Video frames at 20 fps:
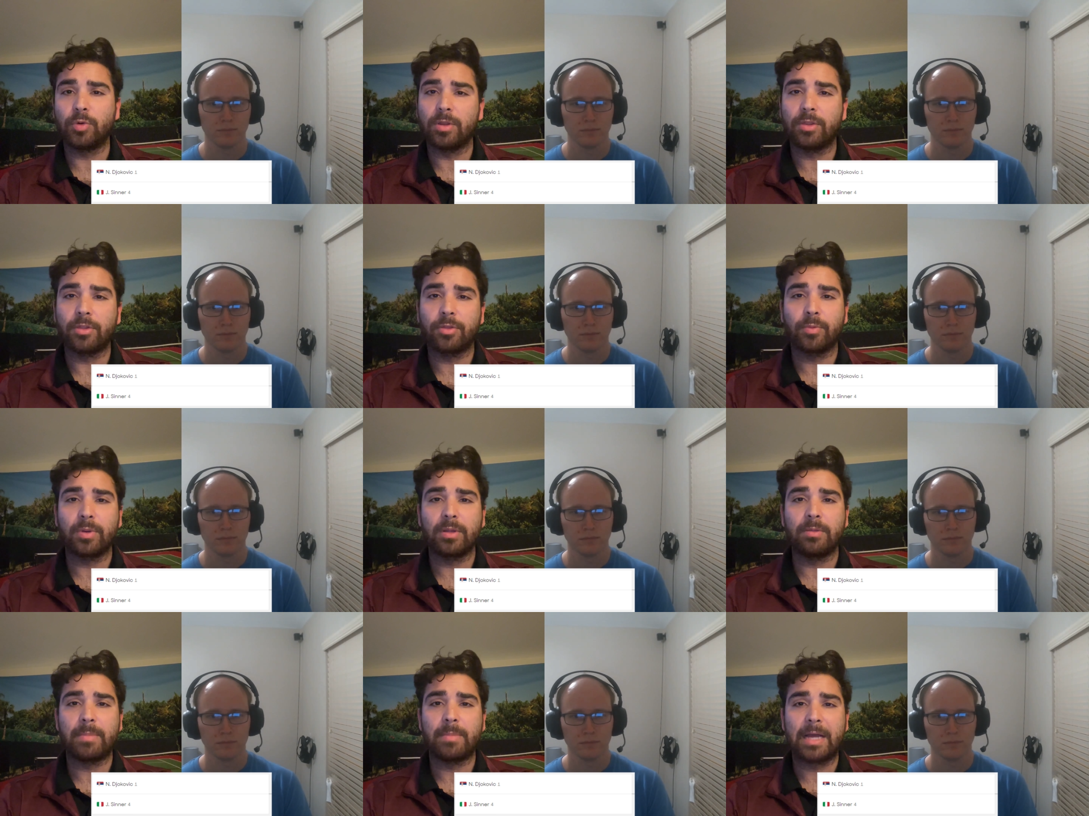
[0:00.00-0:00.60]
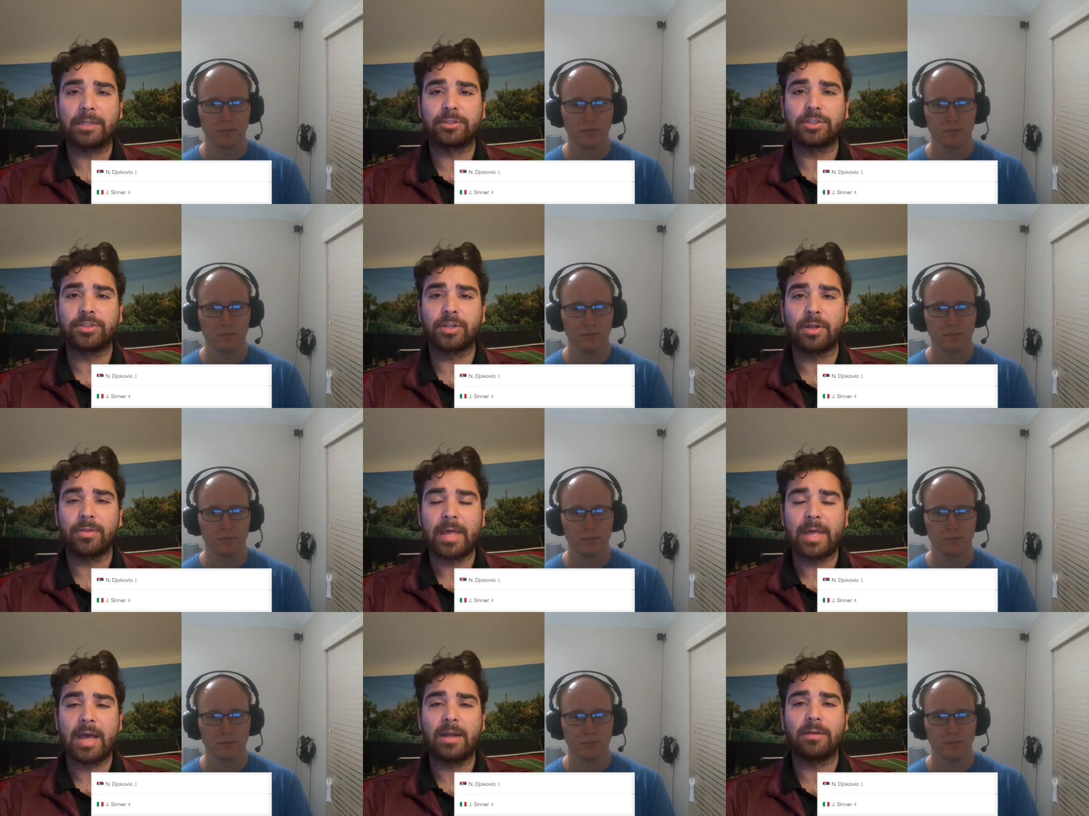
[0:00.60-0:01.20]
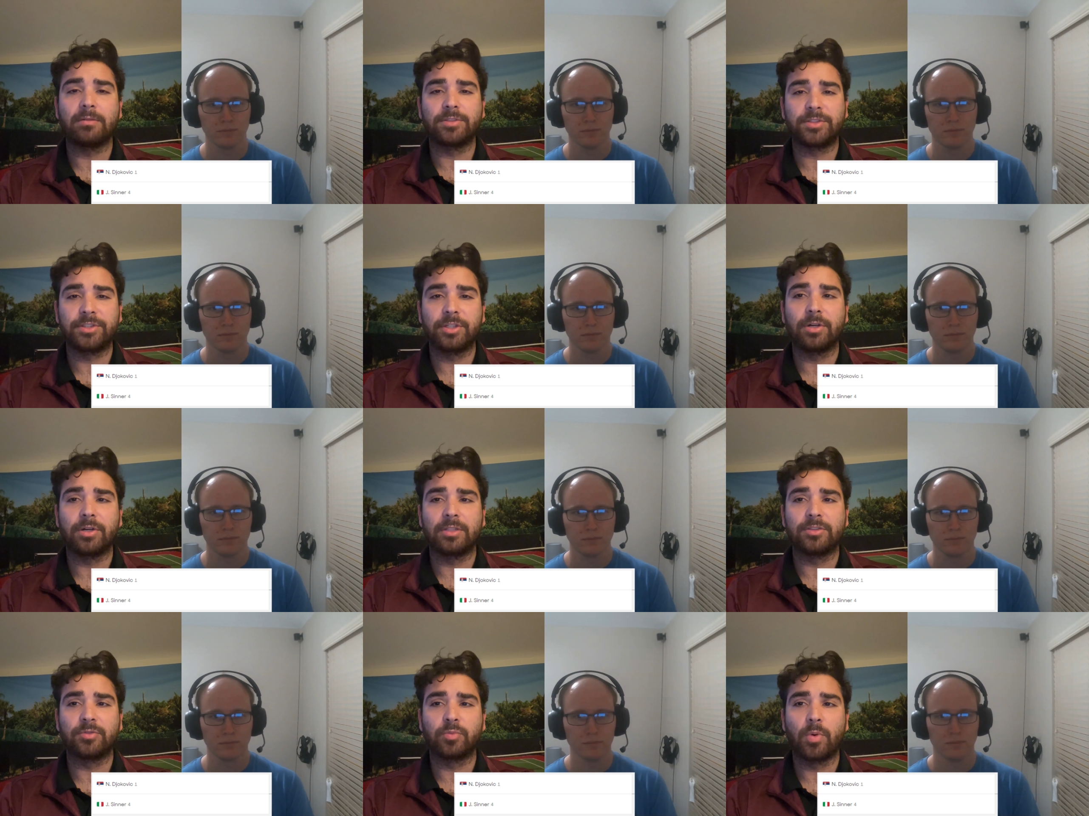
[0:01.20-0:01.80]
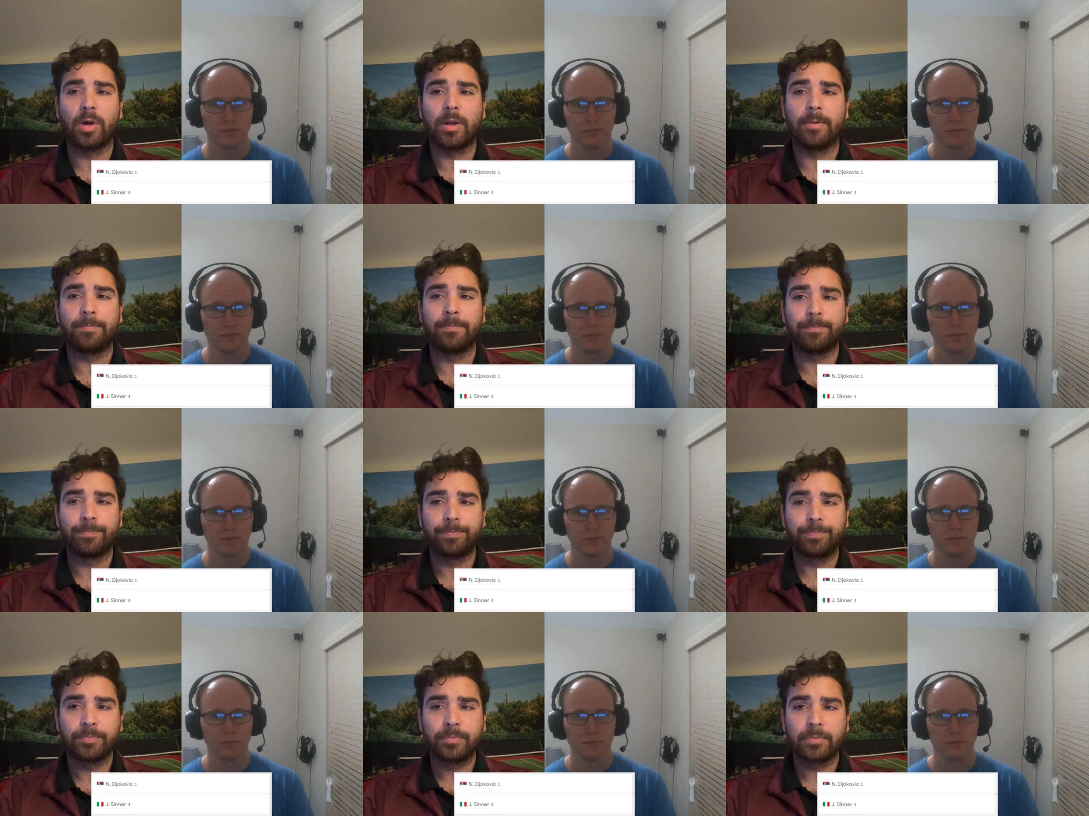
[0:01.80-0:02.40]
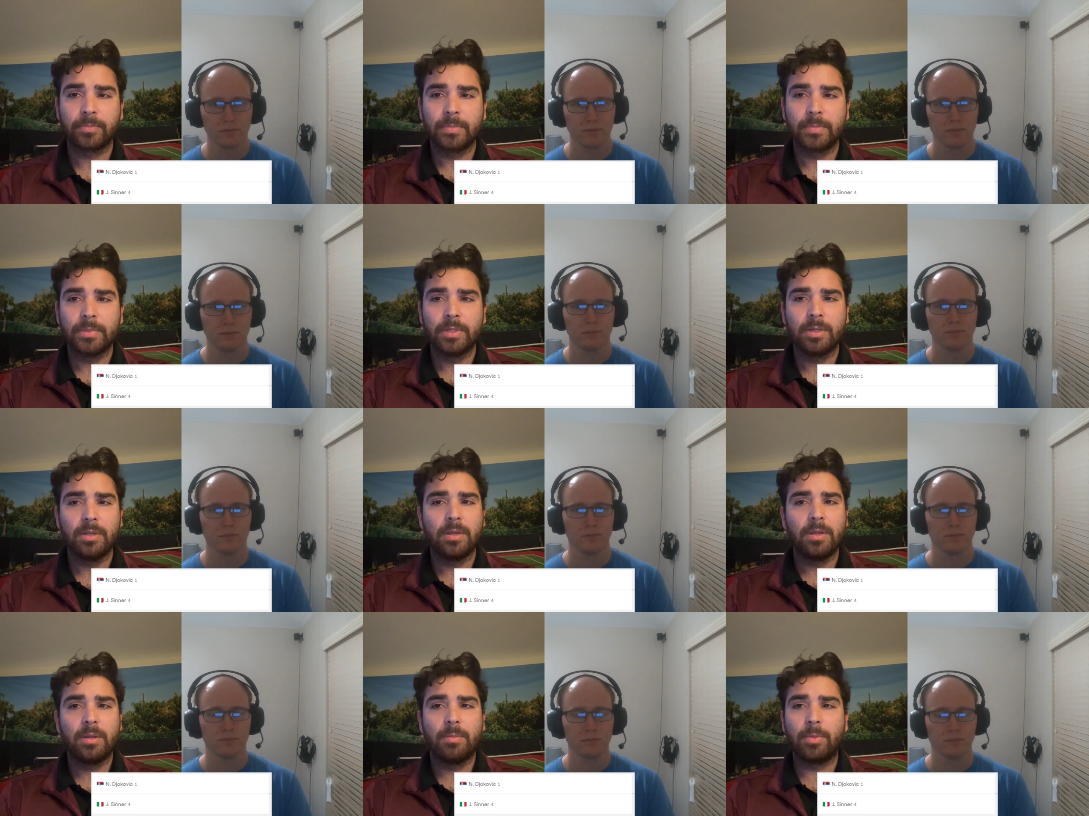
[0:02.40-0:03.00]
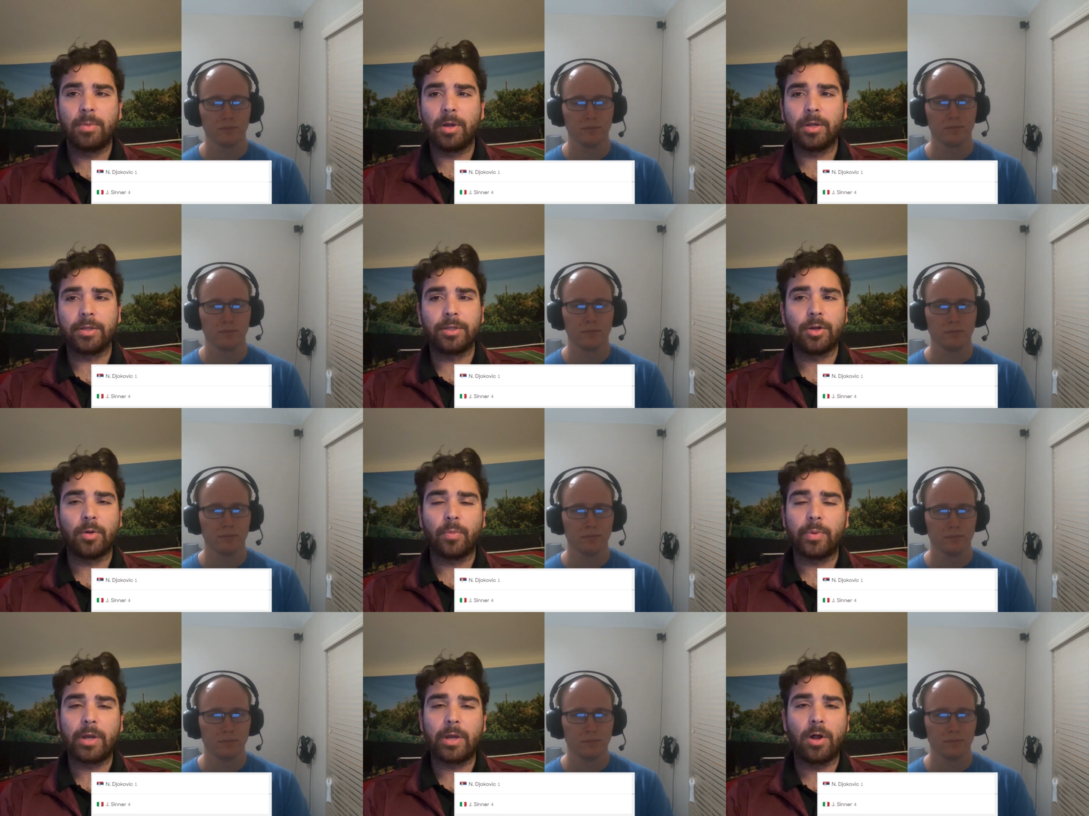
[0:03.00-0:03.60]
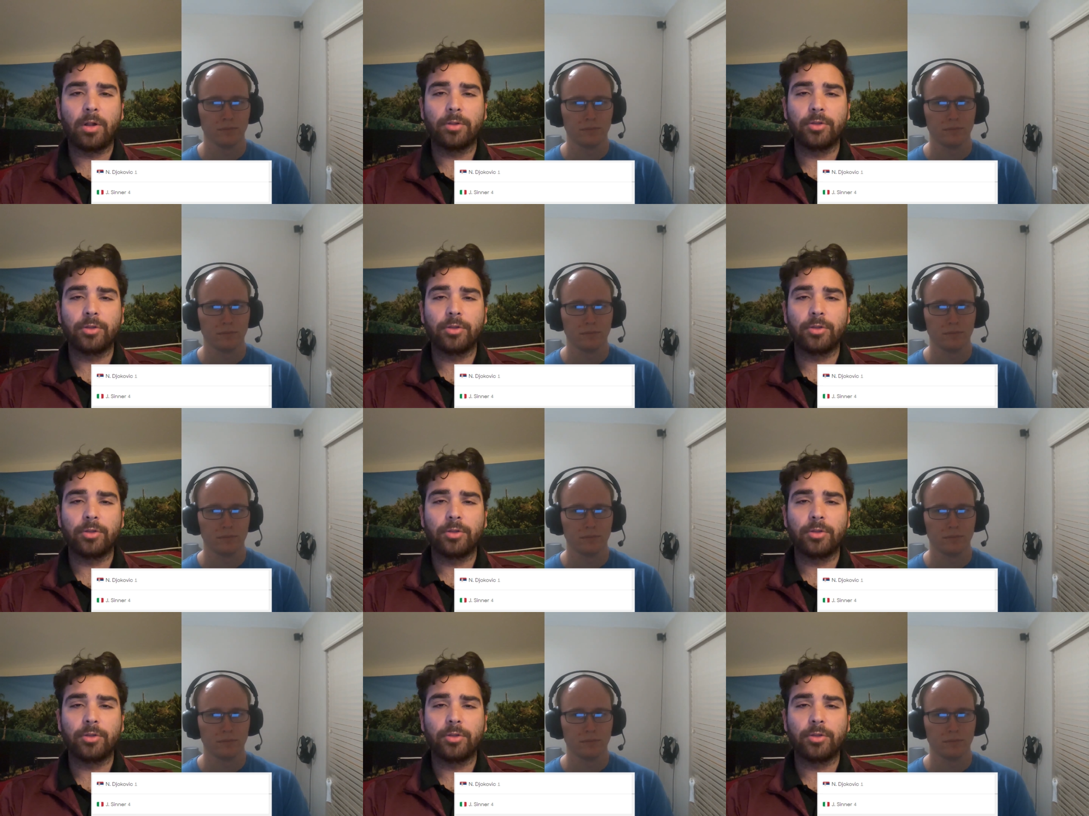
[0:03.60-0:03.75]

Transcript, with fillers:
Speaker 1: two of the three matches on that, Sinner has won. But you know, we